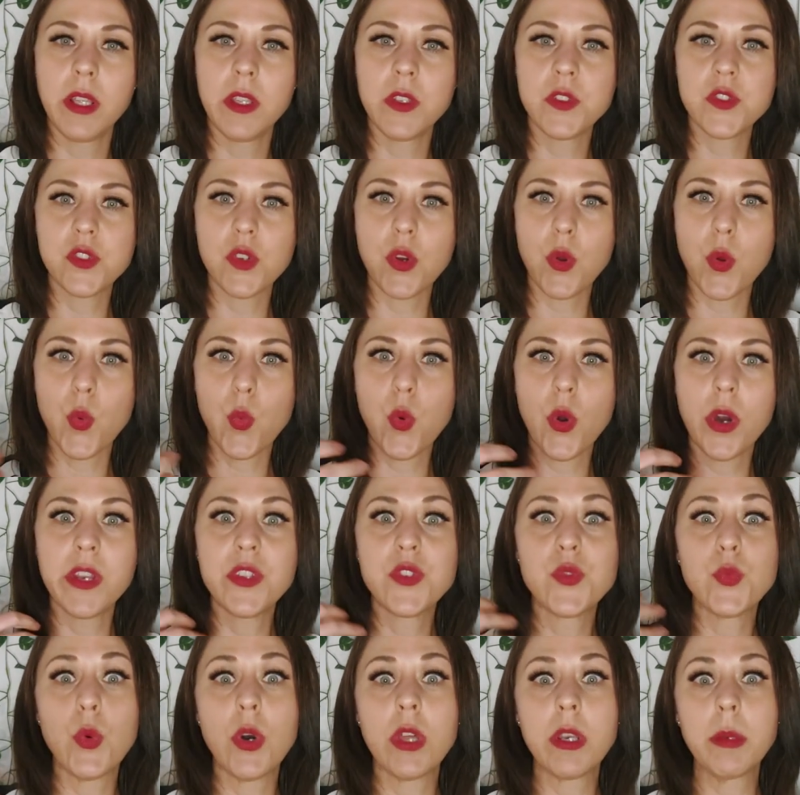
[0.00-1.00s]
So what
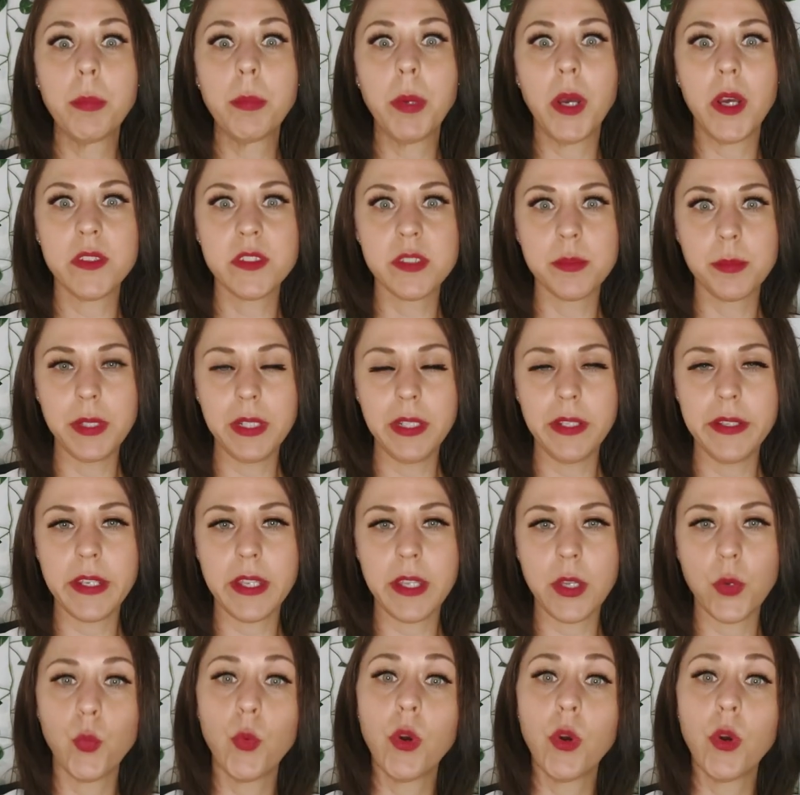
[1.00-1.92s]
is one possibility?